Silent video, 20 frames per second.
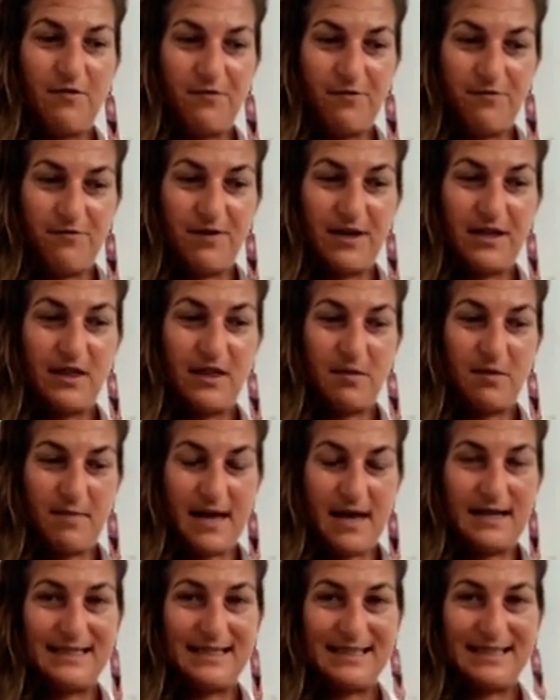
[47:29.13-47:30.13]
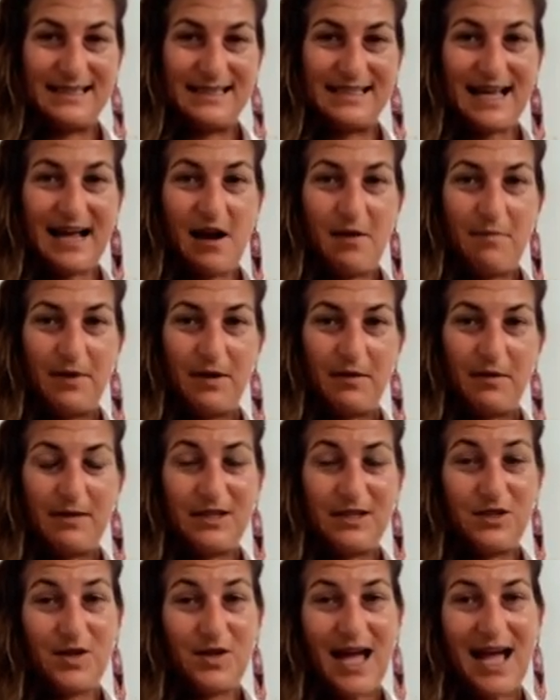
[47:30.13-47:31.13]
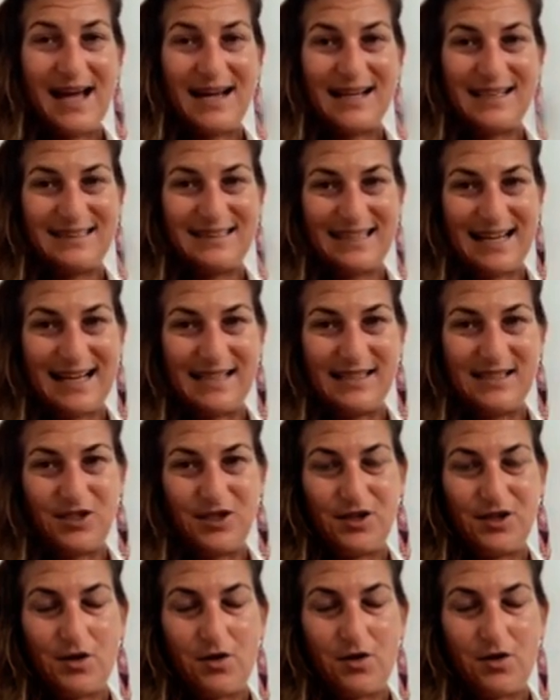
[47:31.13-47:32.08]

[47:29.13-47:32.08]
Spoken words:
with the medicines helping me to access,